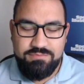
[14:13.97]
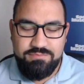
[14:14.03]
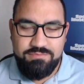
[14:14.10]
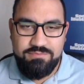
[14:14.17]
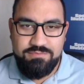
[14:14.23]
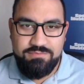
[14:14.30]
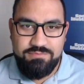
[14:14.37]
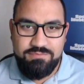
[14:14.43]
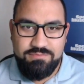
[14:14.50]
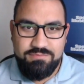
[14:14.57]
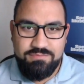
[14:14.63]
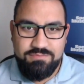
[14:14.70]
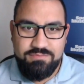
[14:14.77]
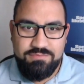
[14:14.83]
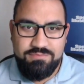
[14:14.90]

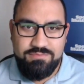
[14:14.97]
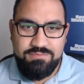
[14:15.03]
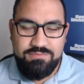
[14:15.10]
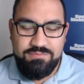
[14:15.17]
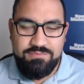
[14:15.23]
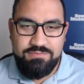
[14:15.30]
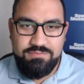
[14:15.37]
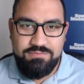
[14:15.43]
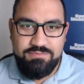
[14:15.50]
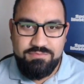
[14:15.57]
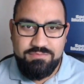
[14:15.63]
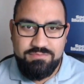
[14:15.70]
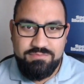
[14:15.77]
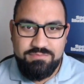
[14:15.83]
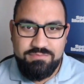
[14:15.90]

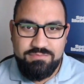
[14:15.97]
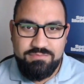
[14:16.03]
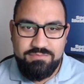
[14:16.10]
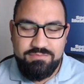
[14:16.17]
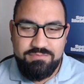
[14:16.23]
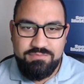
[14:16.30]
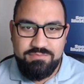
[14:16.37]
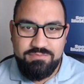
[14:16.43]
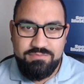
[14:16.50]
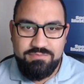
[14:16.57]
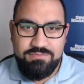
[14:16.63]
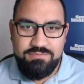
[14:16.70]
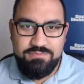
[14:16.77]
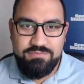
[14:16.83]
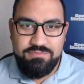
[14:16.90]

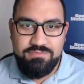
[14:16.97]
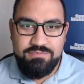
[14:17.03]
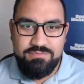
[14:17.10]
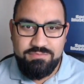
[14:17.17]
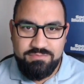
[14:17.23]
(silent)